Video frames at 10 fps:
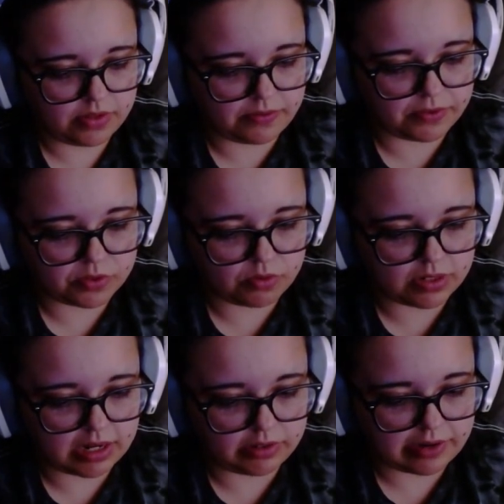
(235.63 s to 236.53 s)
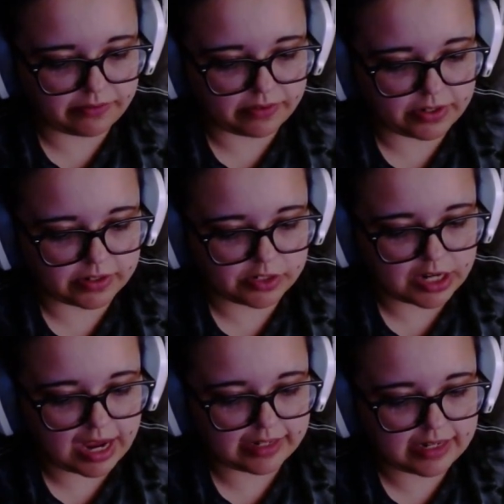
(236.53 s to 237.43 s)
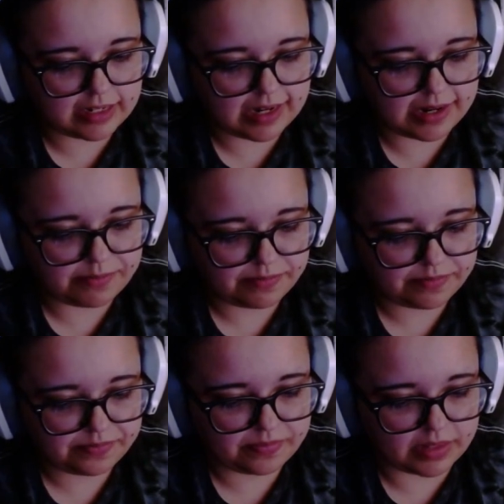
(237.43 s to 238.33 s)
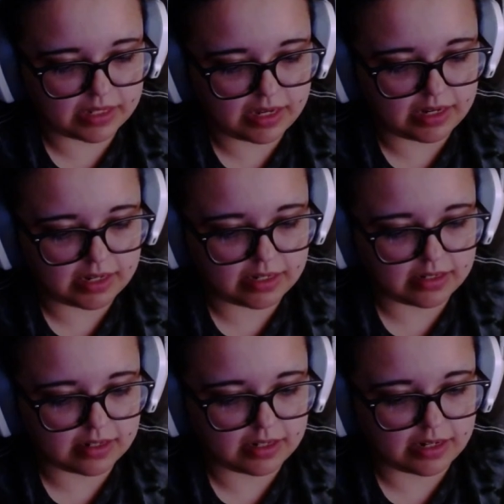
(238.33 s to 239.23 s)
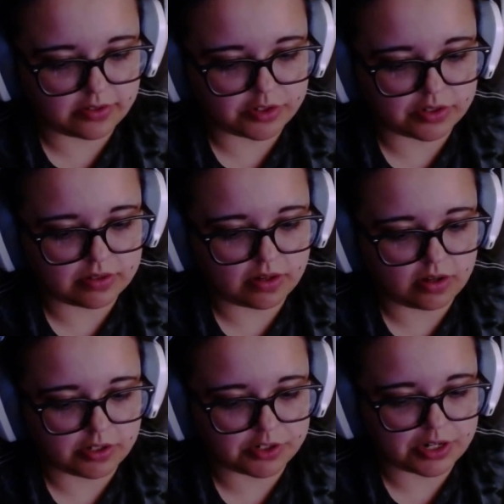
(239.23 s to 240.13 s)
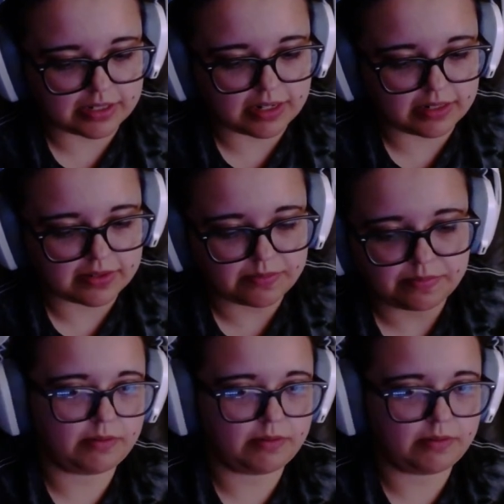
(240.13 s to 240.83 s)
If you scroll down, you have your chat identity, and again, just all your chat settings.